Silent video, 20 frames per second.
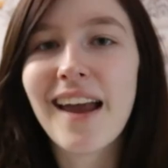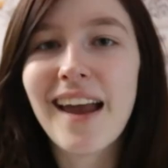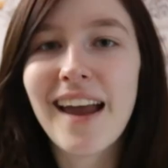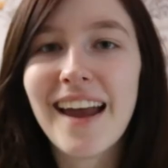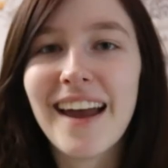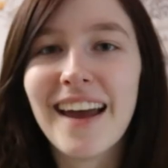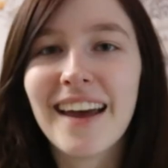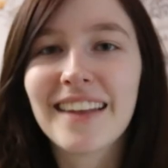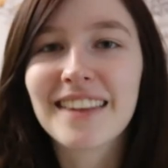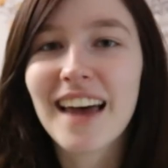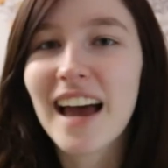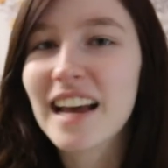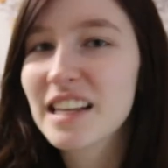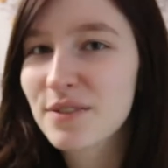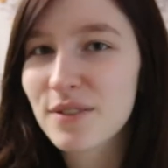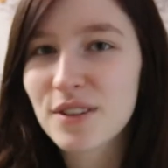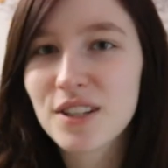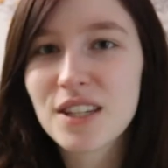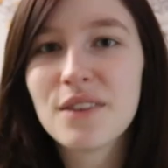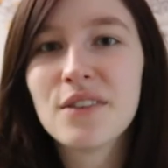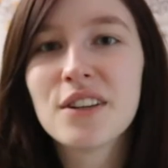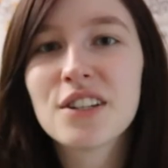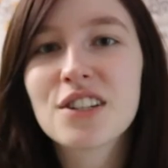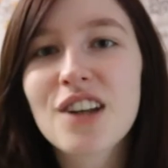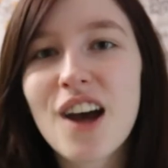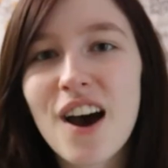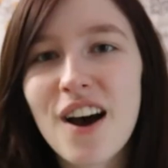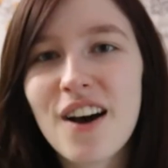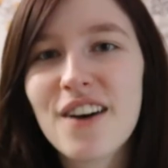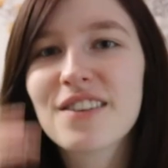And last for TV
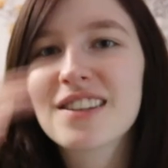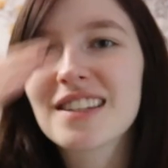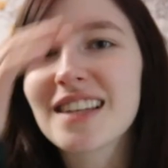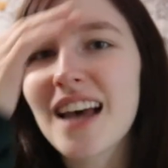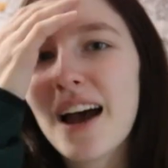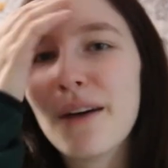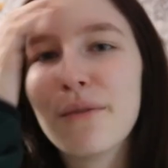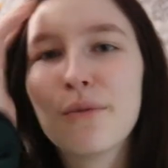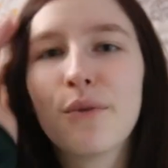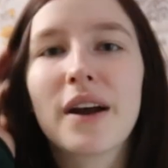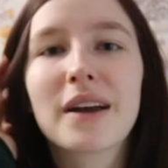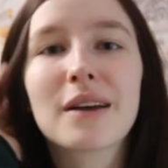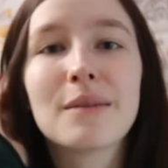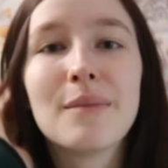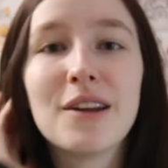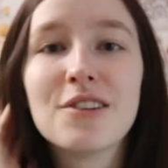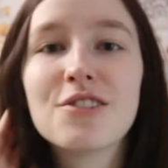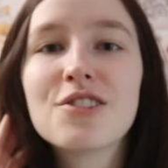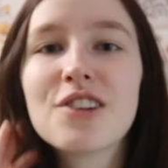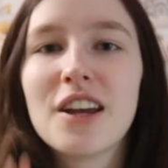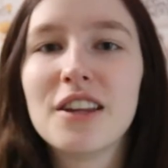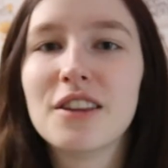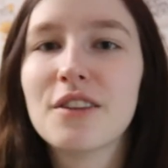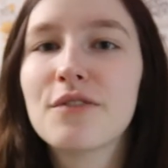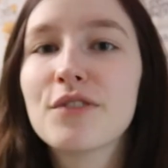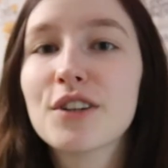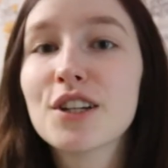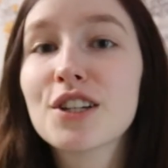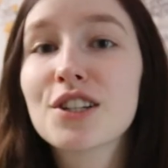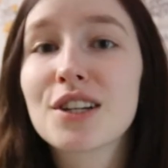shows, I would recommend Jane the
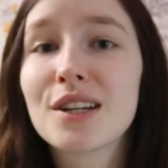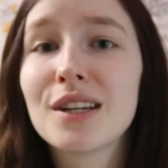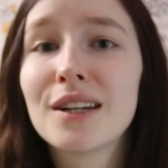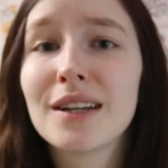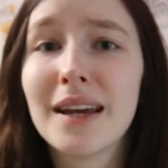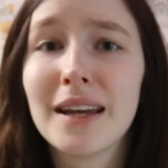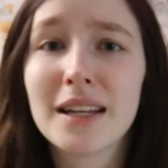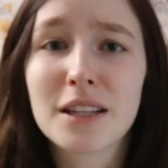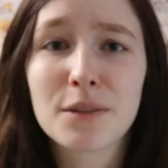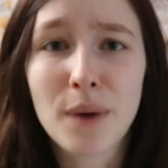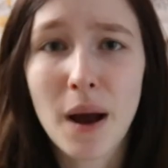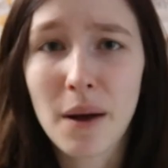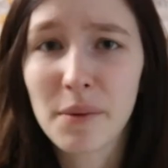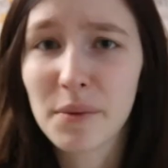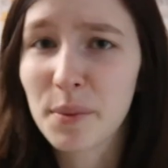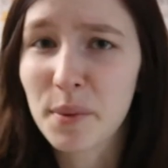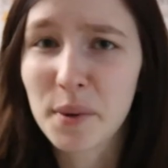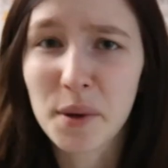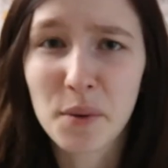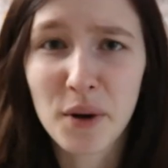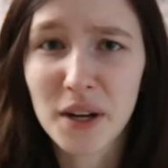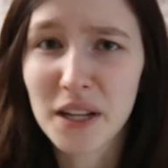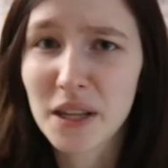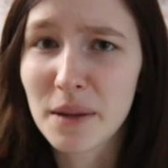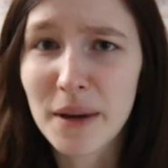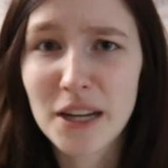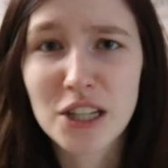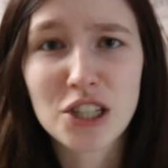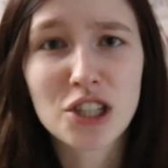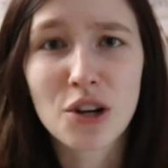Virgin. It's probably one of
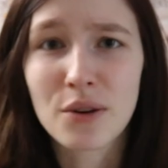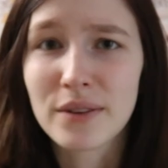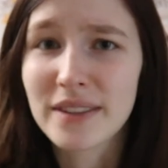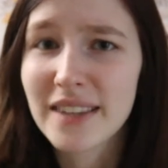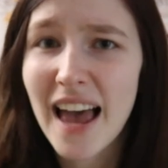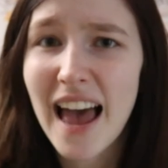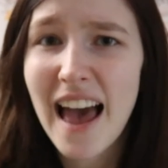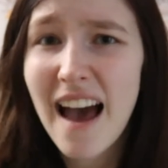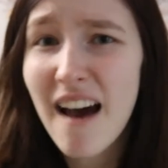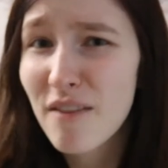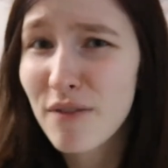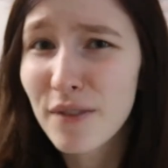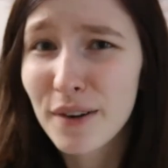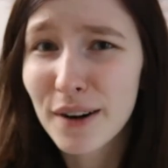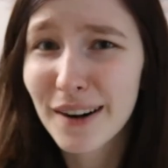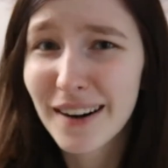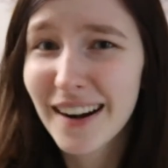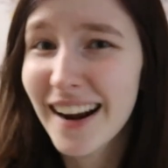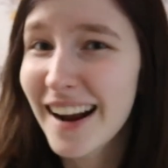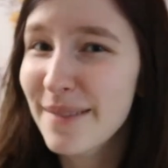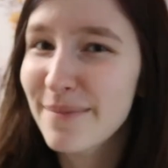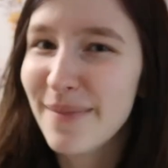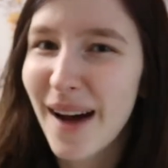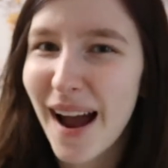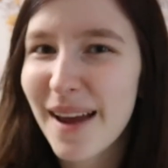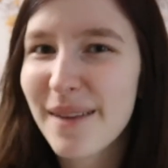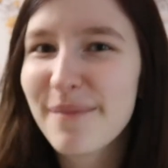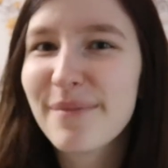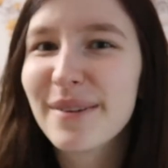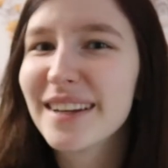the best shows ever, in
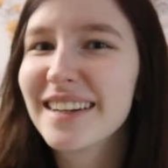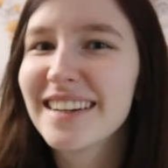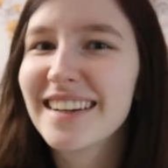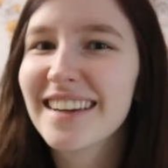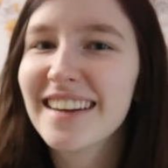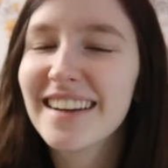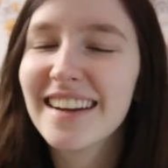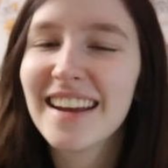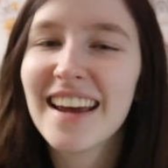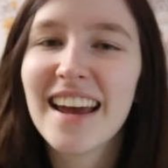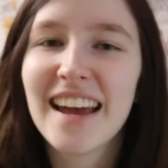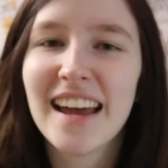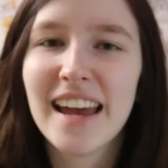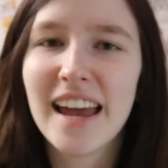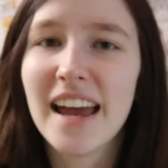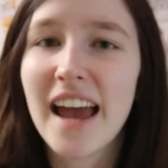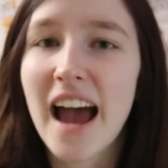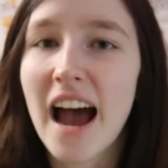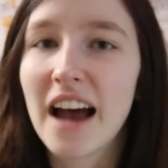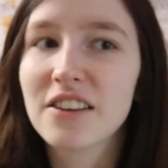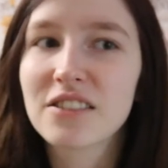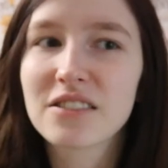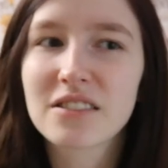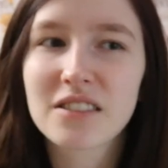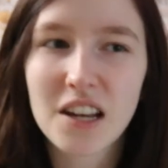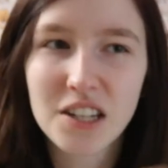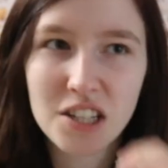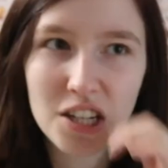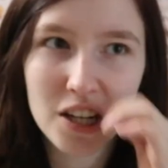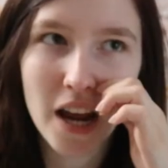my opinion. It has
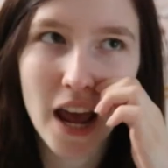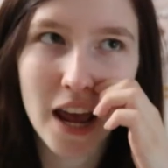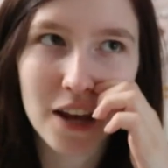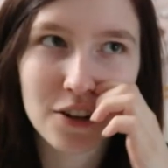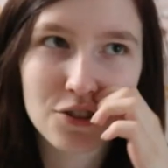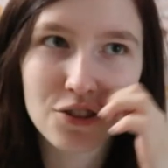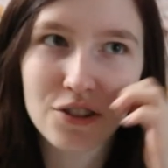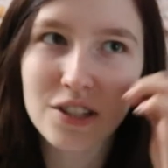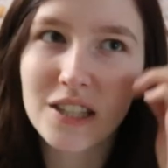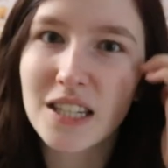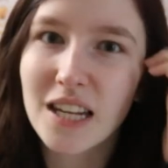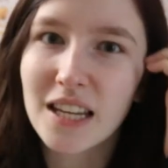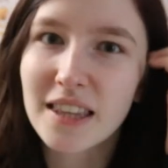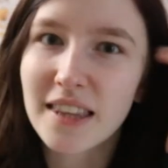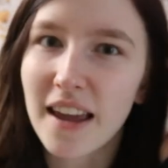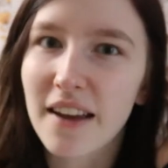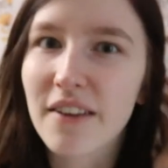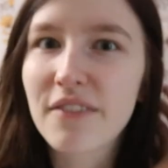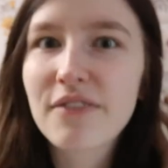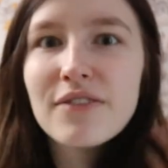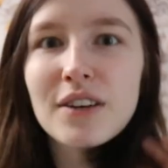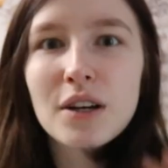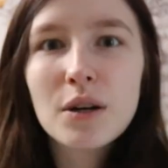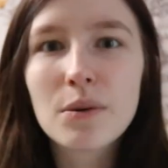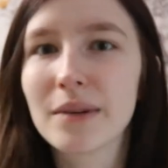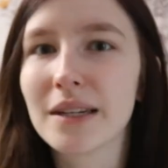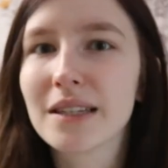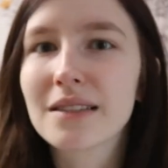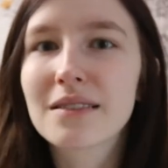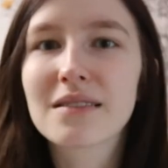such an interesting, like,
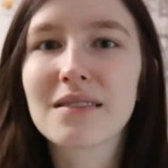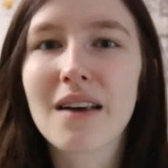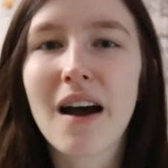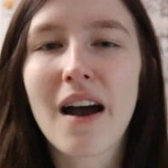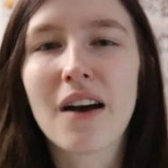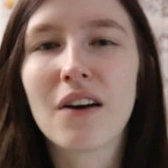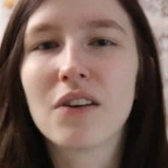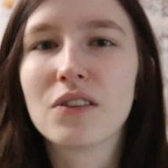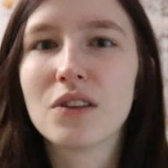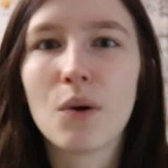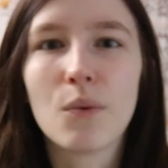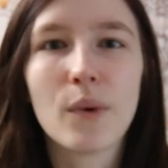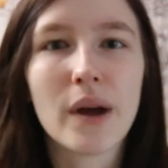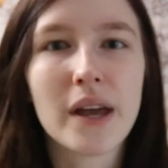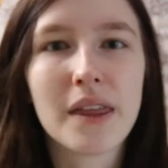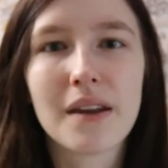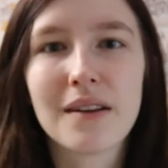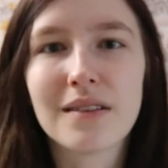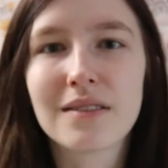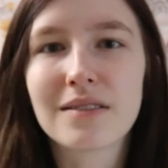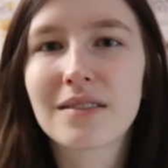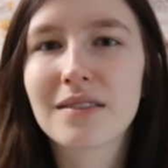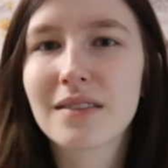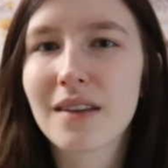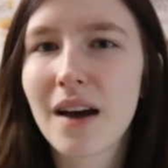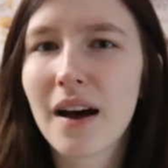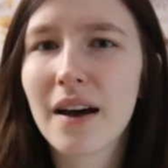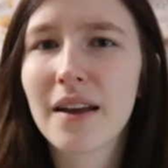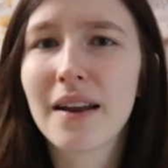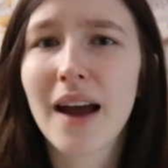filming style and the way that it's
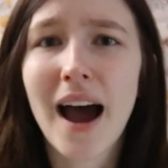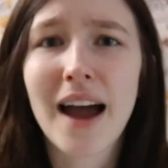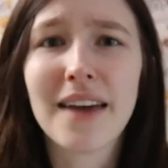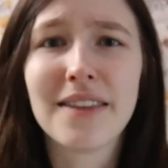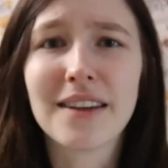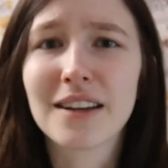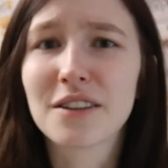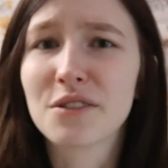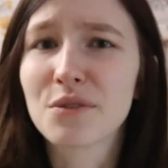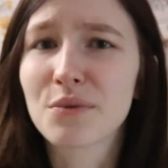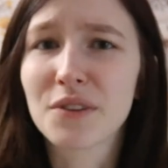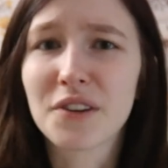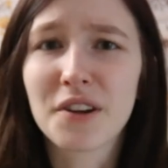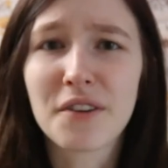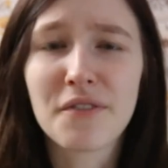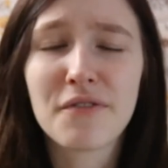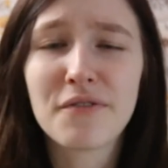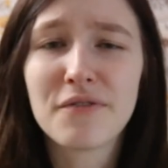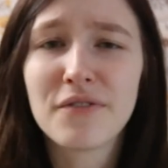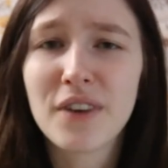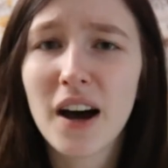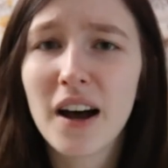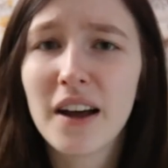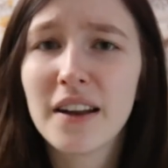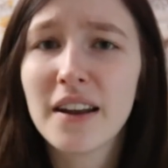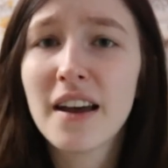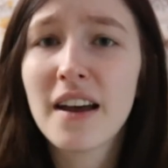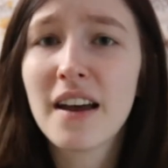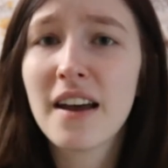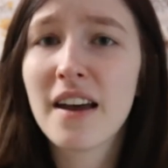done. I think it's really
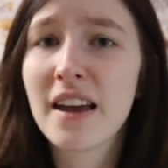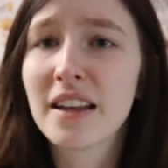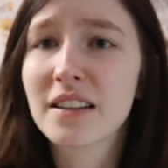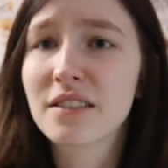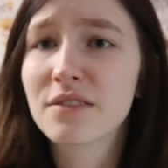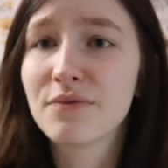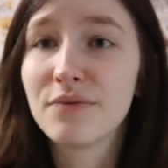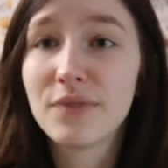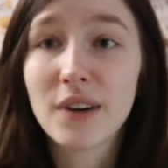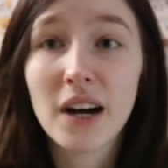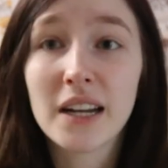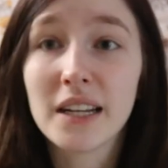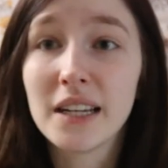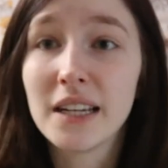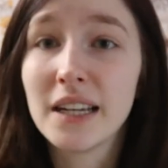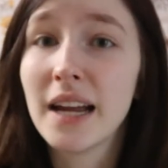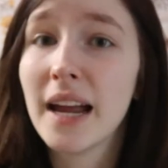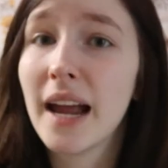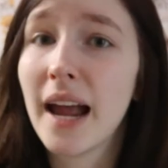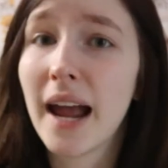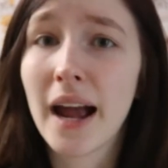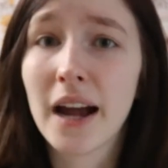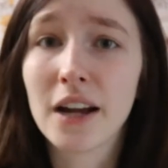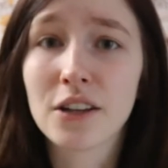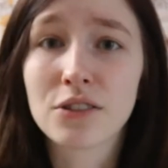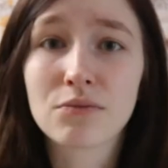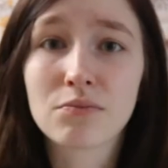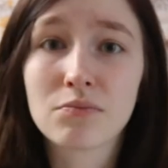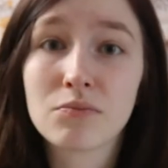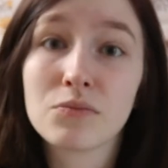fun. It's funny. It
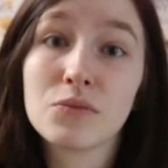has